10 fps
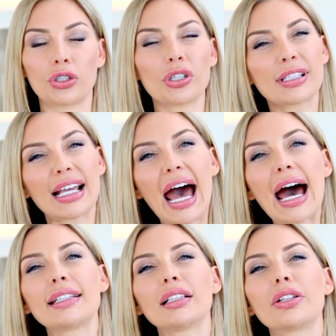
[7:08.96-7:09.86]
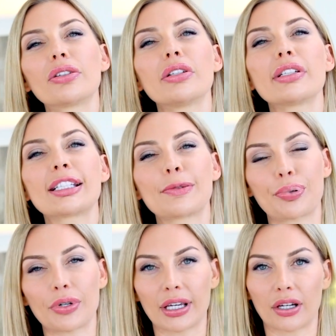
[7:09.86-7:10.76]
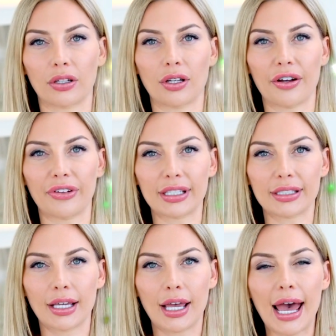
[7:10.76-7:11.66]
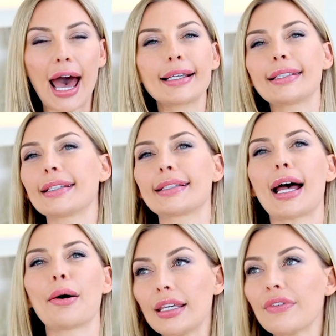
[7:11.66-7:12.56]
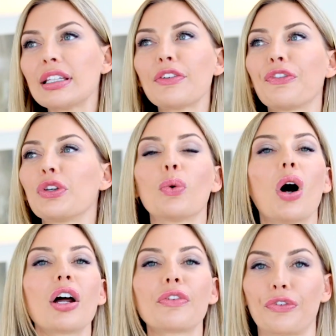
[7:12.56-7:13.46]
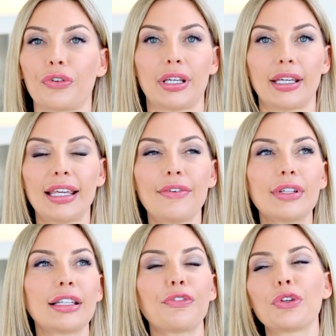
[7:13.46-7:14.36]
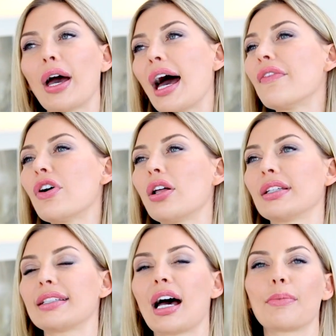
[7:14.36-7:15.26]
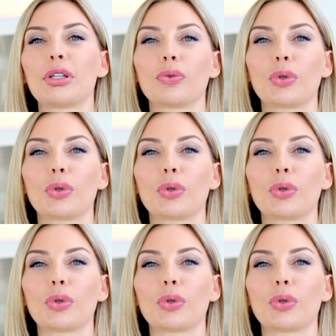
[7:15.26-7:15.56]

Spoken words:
just add a little sprinkle of it. As an example, even if you are free, even if you have all the time in the